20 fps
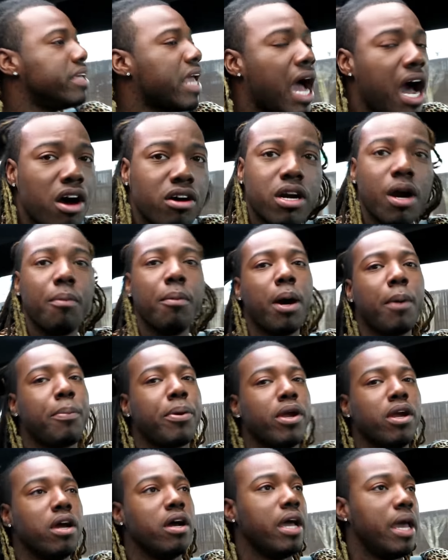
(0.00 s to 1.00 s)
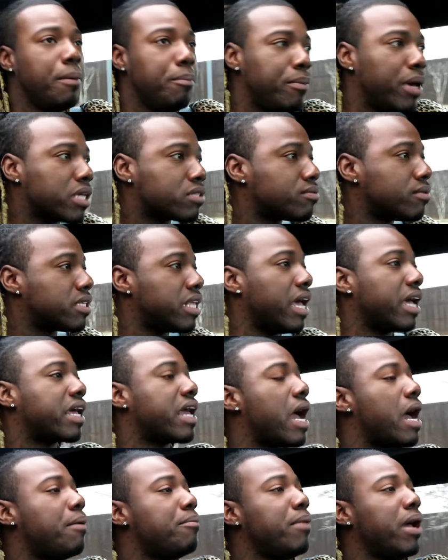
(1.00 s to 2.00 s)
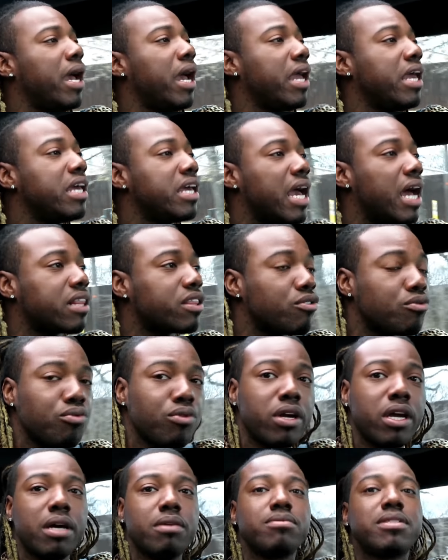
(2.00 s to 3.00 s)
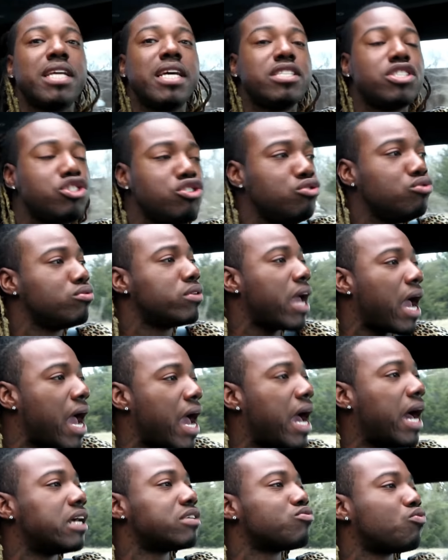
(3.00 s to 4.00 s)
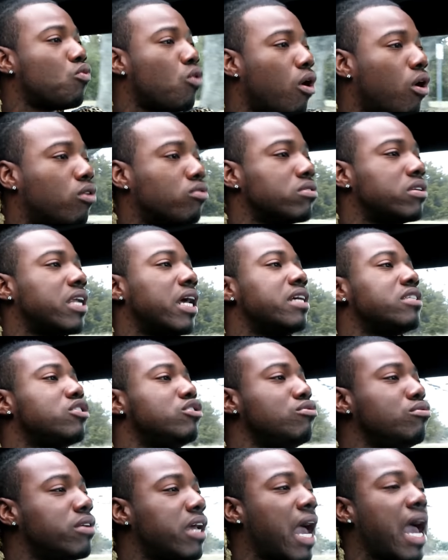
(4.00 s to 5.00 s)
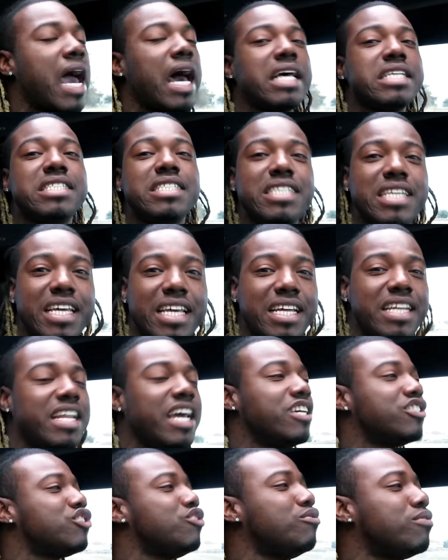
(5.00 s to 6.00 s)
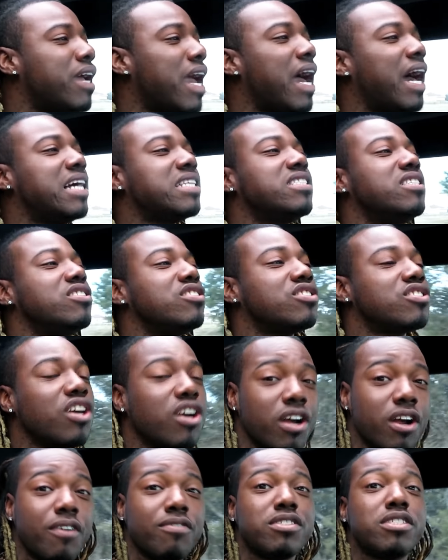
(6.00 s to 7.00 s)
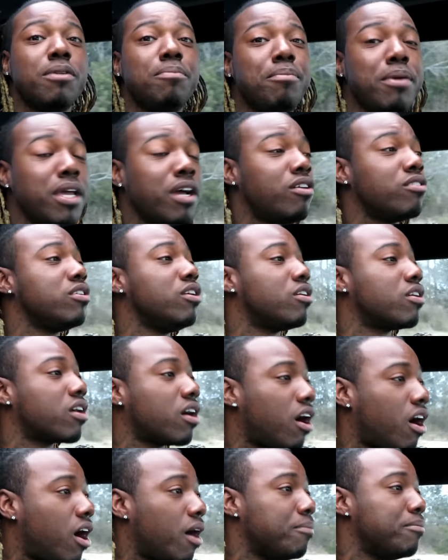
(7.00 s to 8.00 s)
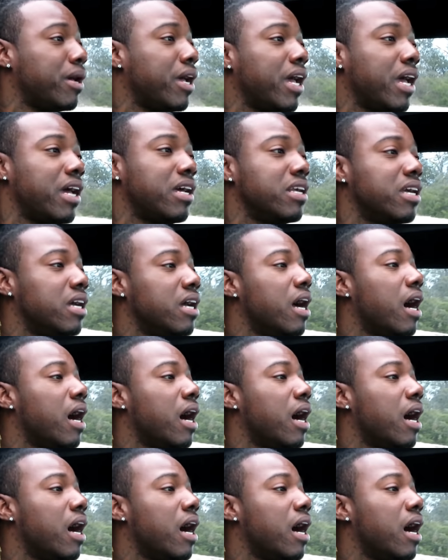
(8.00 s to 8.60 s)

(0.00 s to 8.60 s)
Y'all come up here and mess with that guy, man. He got the rims that you guys want, that you guys need, that you guys deserve to be on your car, man.